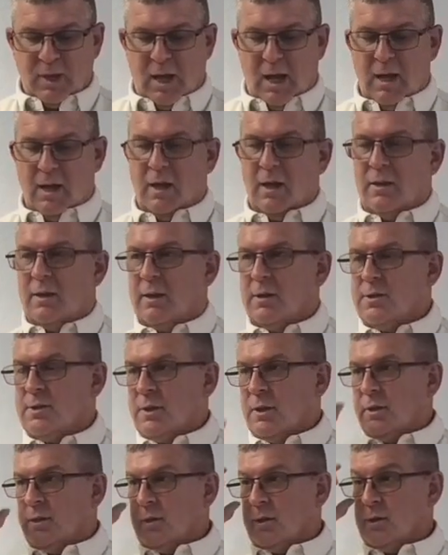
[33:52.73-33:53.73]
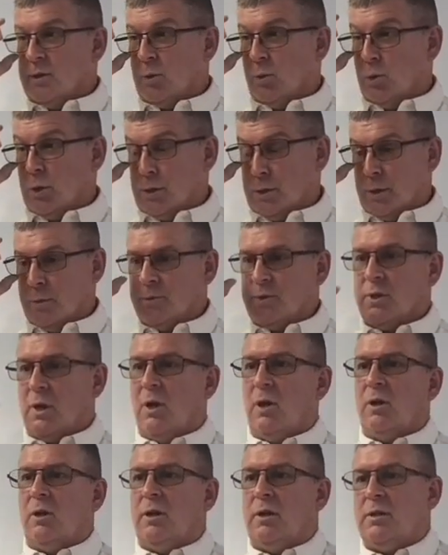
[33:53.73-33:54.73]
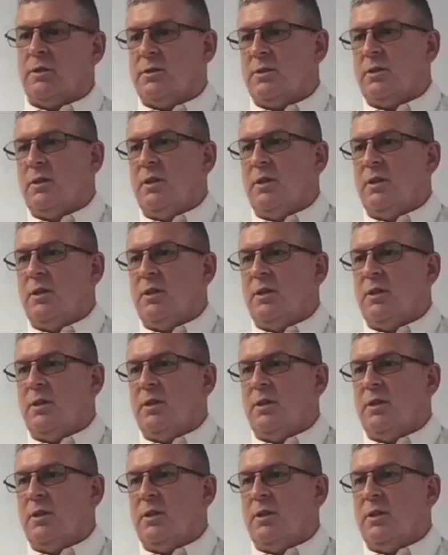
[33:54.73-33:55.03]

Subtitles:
There's a worship song.